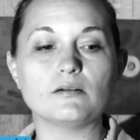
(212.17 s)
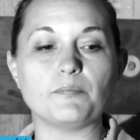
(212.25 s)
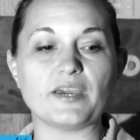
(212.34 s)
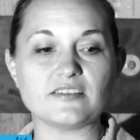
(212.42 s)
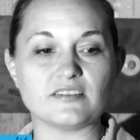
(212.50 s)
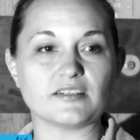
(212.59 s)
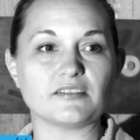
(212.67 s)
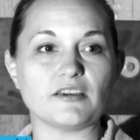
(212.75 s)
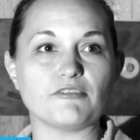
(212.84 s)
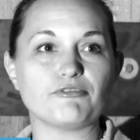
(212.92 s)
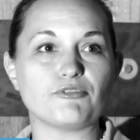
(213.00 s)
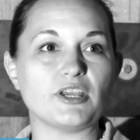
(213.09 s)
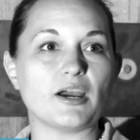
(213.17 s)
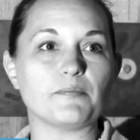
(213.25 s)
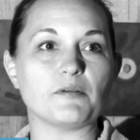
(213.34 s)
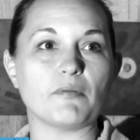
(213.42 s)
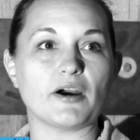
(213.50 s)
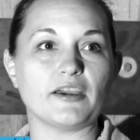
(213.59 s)
basically free up
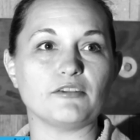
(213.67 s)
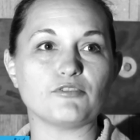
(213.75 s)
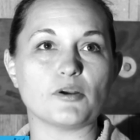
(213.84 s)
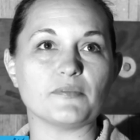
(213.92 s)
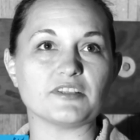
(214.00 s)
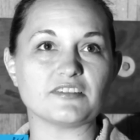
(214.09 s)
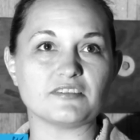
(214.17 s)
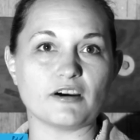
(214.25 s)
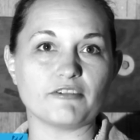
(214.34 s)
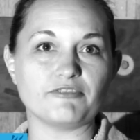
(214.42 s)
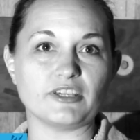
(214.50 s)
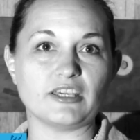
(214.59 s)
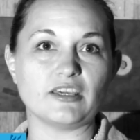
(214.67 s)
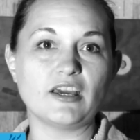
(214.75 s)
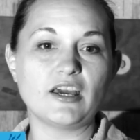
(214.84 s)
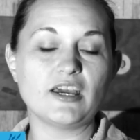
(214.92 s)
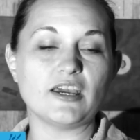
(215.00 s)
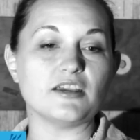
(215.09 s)
the mind from the stuffy
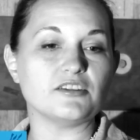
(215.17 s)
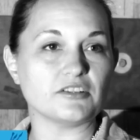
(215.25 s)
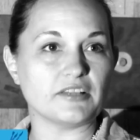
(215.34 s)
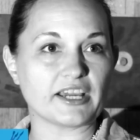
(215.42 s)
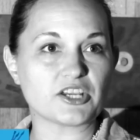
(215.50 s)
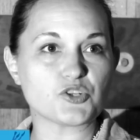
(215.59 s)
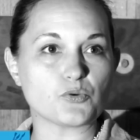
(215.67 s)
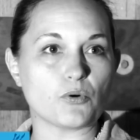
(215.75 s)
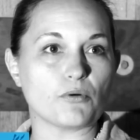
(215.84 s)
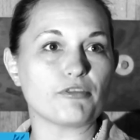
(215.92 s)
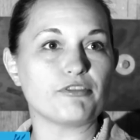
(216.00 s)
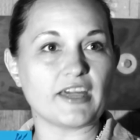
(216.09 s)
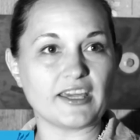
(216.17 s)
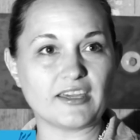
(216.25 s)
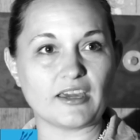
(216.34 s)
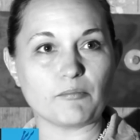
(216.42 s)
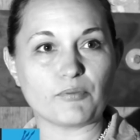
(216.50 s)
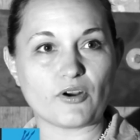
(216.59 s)
intellectual
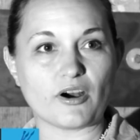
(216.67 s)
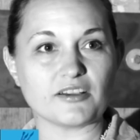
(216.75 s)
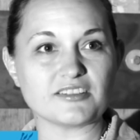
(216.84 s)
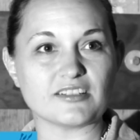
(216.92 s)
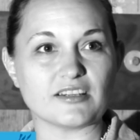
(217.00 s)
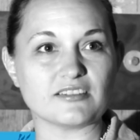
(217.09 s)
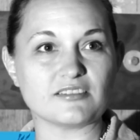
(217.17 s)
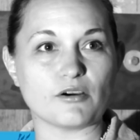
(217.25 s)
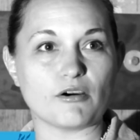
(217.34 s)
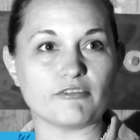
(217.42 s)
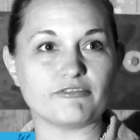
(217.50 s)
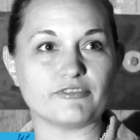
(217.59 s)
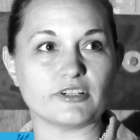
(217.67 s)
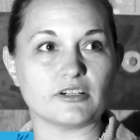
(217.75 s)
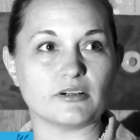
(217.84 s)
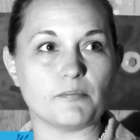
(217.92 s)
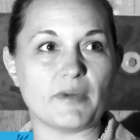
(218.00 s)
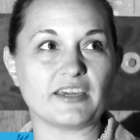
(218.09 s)
thinking process of
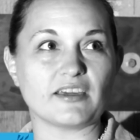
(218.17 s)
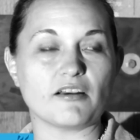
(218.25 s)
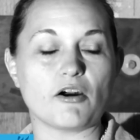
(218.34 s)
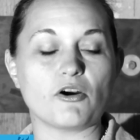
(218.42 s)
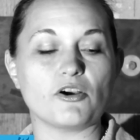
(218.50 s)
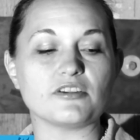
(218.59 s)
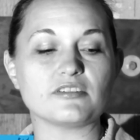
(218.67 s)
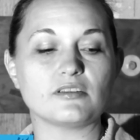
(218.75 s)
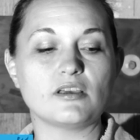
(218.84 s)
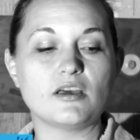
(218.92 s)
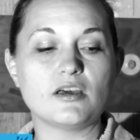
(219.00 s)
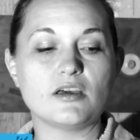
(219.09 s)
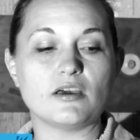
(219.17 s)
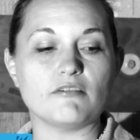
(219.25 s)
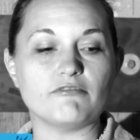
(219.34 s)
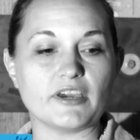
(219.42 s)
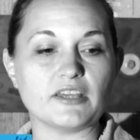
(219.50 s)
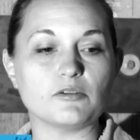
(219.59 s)
uh, making art
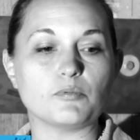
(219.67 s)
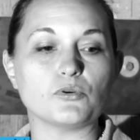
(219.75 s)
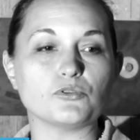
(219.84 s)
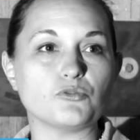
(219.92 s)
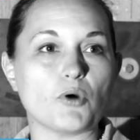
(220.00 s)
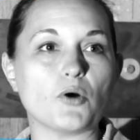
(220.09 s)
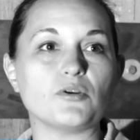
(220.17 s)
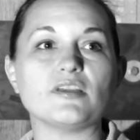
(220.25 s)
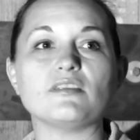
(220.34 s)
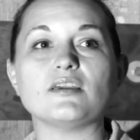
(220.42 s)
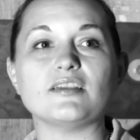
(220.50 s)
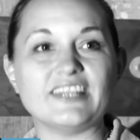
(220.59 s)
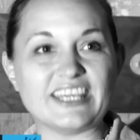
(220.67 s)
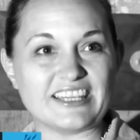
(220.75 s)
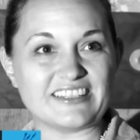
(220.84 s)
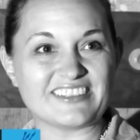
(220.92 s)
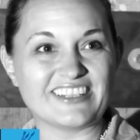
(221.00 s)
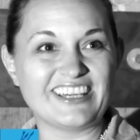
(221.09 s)
available to only the
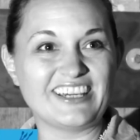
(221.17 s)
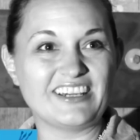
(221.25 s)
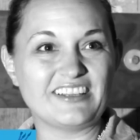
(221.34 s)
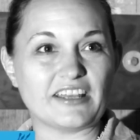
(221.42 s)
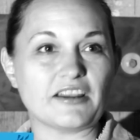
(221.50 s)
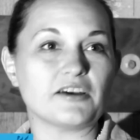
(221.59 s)
elite that